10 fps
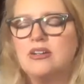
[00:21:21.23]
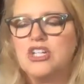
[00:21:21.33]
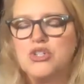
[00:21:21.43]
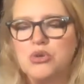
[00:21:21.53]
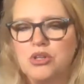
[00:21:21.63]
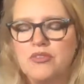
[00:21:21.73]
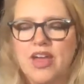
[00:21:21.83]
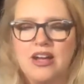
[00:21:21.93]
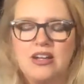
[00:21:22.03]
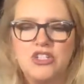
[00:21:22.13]
control of
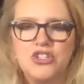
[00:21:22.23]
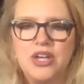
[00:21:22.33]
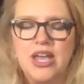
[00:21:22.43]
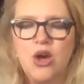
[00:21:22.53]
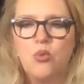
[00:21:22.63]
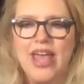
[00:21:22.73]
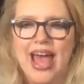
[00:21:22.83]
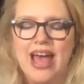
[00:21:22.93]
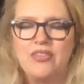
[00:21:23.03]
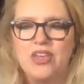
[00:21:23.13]
that country, we
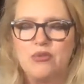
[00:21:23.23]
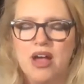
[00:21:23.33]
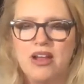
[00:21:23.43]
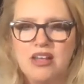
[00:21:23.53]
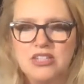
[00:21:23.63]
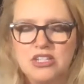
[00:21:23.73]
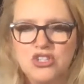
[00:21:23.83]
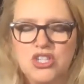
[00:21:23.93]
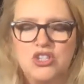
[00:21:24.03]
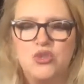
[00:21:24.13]
had the Iran hostage
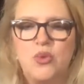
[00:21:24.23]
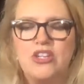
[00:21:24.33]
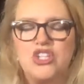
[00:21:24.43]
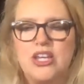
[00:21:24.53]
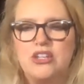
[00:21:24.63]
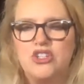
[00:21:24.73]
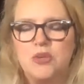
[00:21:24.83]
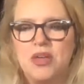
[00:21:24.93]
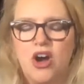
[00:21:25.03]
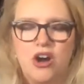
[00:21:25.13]
situation, and
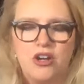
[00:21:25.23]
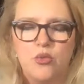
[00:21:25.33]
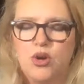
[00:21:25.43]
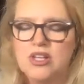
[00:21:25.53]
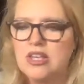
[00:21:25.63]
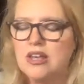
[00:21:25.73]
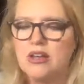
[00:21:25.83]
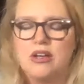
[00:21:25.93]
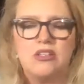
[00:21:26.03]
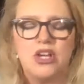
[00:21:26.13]
Jimmy Carter was
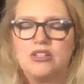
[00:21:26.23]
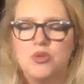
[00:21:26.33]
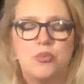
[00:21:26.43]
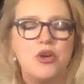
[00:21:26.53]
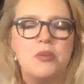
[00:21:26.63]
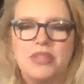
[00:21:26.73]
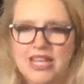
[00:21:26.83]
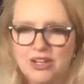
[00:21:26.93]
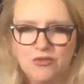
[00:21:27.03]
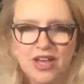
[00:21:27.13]
supremely
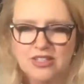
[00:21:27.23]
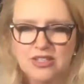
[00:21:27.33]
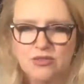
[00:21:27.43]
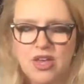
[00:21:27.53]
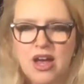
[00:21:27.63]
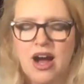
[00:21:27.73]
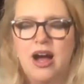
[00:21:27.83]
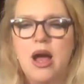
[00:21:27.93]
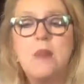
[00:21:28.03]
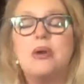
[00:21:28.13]
ineffective.
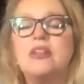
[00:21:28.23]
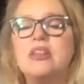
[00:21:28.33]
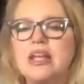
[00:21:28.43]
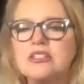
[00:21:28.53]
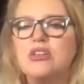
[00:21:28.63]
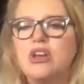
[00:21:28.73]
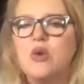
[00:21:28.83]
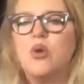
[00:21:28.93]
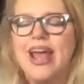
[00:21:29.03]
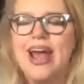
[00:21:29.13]
But let's look
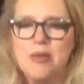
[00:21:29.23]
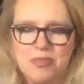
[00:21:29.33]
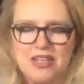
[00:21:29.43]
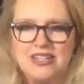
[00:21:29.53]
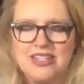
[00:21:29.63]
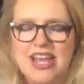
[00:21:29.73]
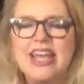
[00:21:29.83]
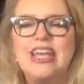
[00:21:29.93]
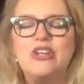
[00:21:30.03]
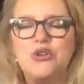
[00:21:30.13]
what happened.
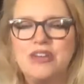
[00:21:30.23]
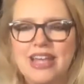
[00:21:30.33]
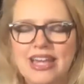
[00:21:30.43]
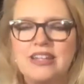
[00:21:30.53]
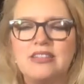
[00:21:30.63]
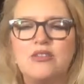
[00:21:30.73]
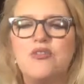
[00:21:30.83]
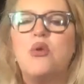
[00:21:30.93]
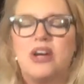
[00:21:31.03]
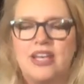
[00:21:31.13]
It created the
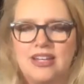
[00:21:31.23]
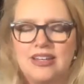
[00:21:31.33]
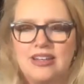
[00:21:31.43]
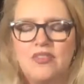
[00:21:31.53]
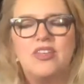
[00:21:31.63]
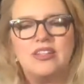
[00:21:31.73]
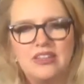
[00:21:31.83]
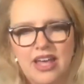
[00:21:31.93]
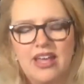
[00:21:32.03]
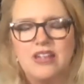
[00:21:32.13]
void that
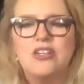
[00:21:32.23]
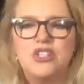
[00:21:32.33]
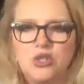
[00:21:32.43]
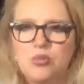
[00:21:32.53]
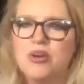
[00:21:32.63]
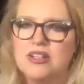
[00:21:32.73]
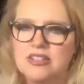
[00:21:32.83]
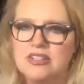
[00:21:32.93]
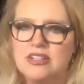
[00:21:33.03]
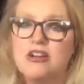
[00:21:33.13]
led to
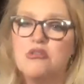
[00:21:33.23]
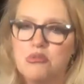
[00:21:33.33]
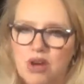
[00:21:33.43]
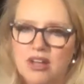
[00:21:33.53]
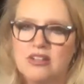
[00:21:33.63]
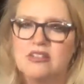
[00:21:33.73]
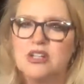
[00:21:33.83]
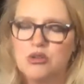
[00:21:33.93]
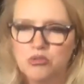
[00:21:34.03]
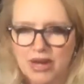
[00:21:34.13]
President Ronald
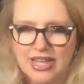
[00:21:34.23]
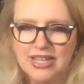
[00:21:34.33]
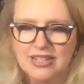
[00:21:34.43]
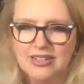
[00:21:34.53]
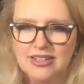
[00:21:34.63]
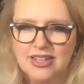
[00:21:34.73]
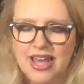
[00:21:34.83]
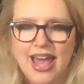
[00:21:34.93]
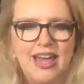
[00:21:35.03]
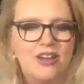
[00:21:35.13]
Reagan.
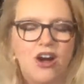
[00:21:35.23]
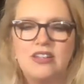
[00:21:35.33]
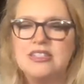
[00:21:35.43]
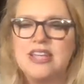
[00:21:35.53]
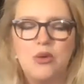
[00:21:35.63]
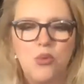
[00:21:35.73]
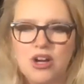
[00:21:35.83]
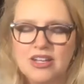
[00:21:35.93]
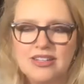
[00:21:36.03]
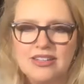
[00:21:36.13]
And on day
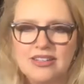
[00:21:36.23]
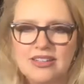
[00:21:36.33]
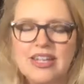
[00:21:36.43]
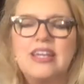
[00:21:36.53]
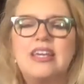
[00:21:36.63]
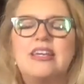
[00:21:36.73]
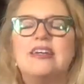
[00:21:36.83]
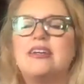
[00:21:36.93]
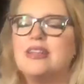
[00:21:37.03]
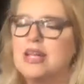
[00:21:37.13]
one,
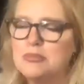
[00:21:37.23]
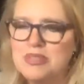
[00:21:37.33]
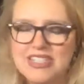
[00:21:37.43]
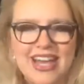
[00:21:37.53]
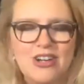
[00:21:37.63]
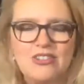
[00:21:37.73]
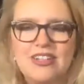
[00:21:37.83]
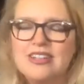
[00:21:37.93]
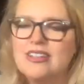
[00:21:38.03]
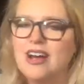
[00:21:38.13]
he clamped down,
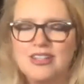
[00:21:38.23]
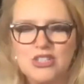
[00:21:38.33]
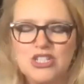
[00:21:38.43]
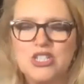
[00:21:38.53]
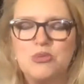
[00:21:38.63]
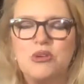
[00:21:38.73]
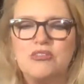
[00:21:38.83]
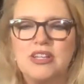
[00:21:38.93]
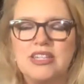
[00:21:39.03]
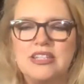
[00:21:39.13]
hostages were
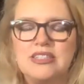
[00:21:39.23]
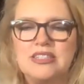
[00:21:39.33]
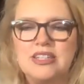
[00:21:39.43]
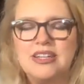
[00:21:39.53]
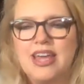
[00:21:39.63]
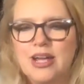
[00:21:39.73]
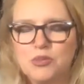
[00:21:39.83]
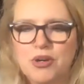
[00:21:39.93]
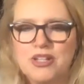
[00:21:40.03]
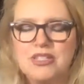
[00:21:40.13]
released, gas
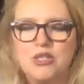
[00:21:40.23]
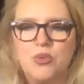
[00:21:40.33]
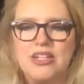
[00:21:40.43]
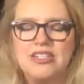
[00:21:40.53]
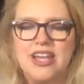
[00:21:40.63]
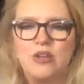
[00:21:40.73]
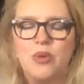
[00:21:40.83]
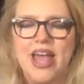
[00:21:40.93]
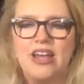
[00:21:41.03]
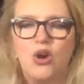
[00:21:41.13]
prices went down.
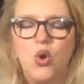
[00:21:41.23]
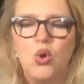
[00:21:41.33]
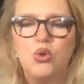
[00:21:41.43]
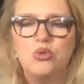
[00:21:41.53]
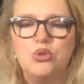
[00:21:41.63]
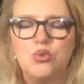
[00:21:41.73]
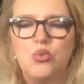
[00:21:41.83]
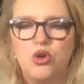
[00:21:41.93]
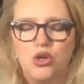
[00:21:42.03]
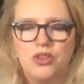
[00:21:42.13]
We had a whole new
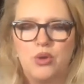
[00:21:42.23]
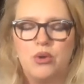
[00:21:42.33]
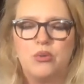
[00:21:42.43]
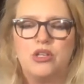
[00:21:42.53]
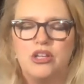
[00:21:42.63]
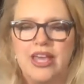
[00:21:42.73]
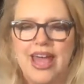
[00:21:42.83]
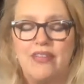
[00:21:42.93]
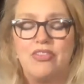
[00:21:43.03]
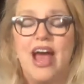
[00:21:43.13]
world that we were
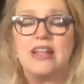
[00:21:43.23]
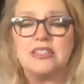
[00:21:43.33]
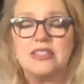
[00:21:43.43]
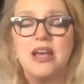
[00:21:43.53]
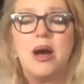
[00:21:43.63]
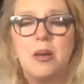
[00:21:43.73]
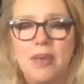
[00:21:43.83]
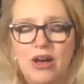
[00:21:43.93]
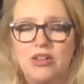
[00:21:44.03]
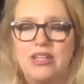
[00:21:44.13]
looking at. That's
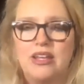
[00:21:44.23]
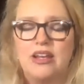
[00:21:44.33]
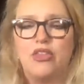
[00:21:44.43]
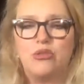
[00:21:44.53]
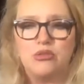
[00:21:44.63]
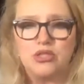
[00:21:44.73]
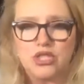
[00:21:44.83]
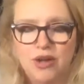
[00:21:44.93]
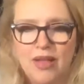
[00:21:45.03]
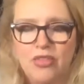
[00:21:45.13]
about leading through
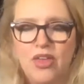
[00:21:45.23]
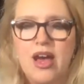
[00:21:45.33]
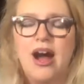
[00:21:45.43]
strength.